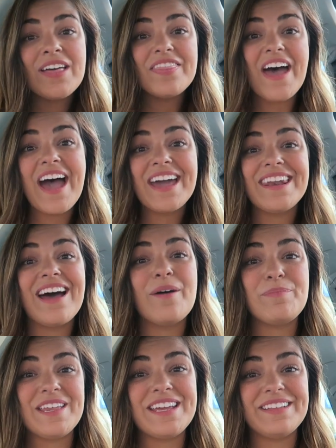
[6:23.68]
Then
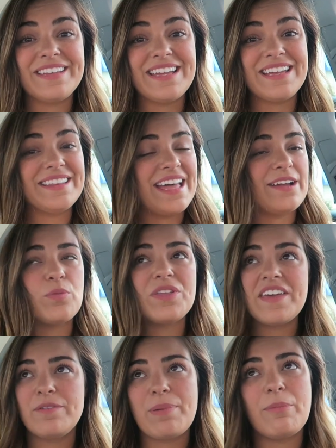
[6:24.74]
immediately, like within